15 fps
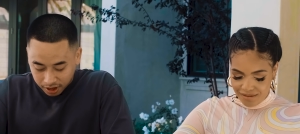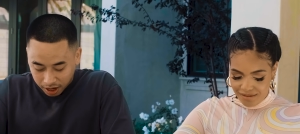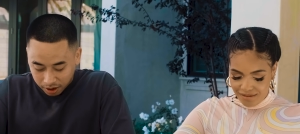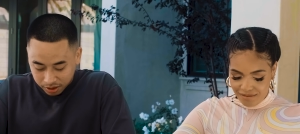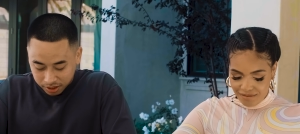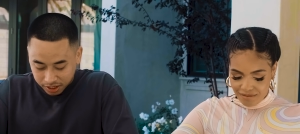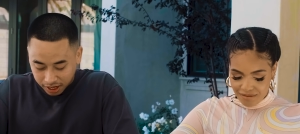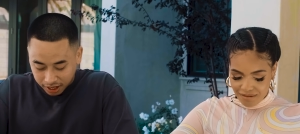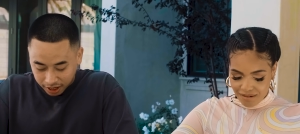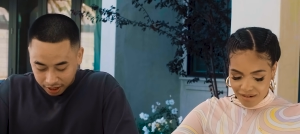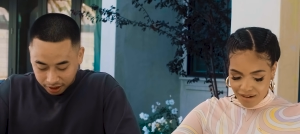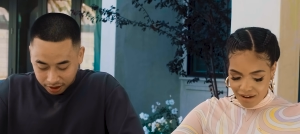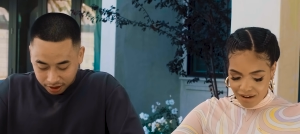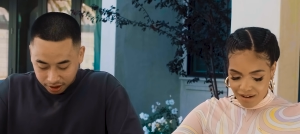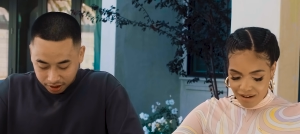Speaker 1: I would say like
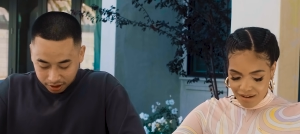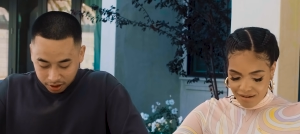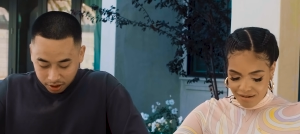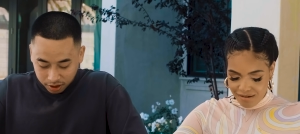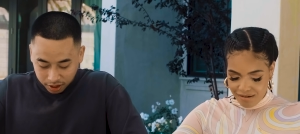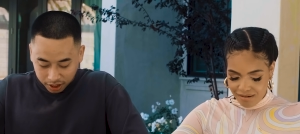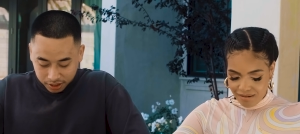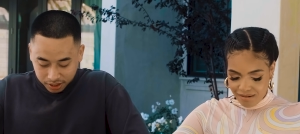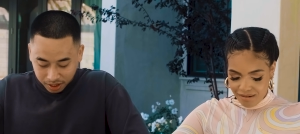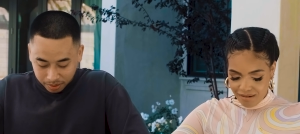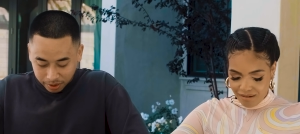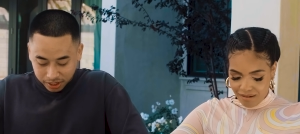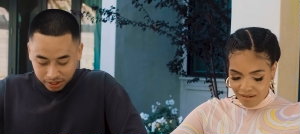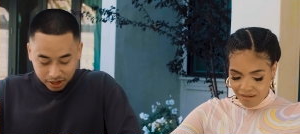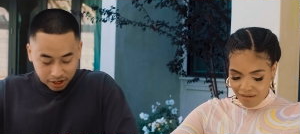a you know like a
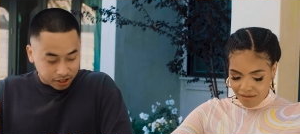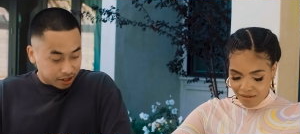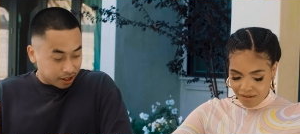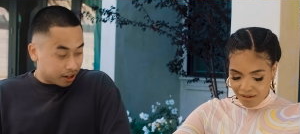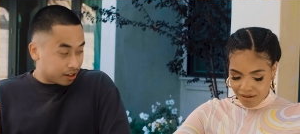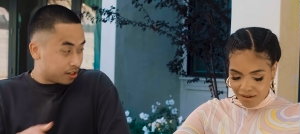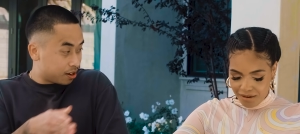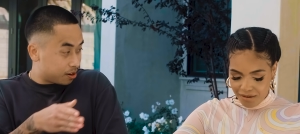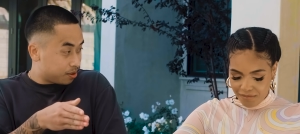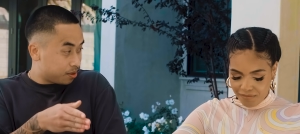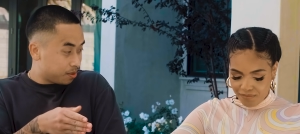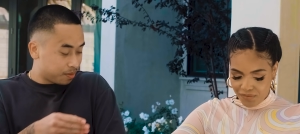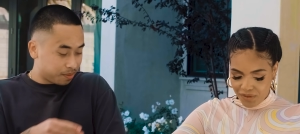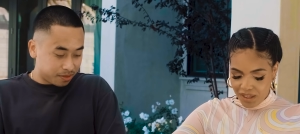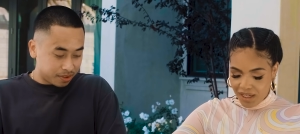subway station, like a tunnel.
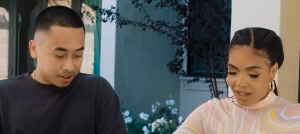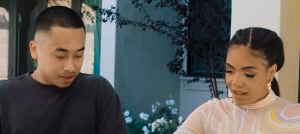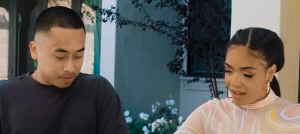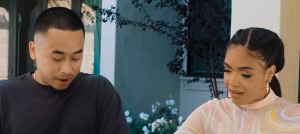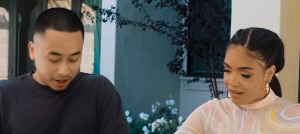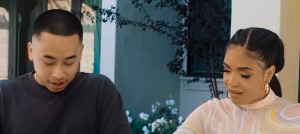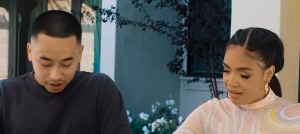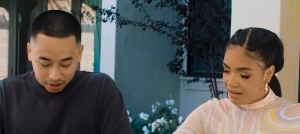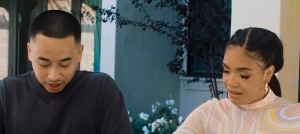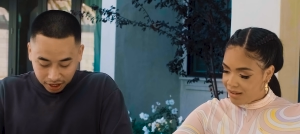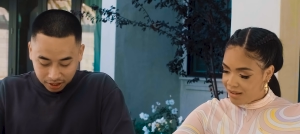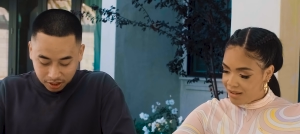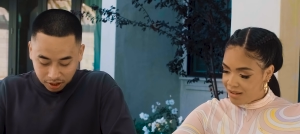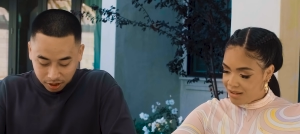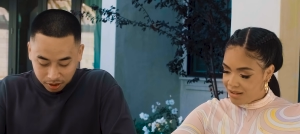Yeah. Make it look like a
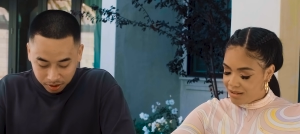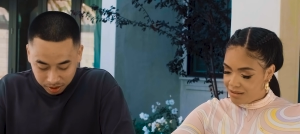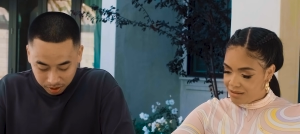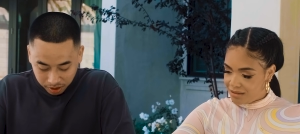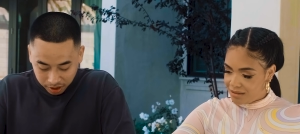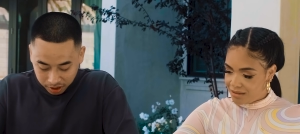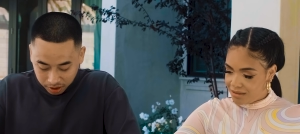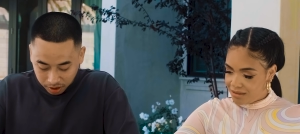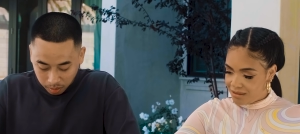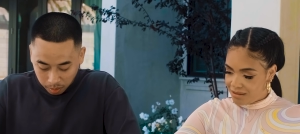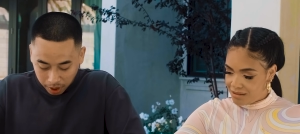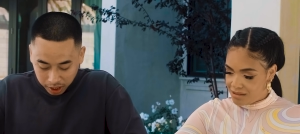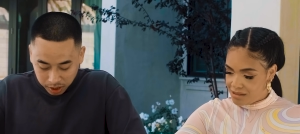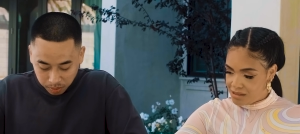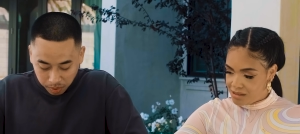tunnel. So the the base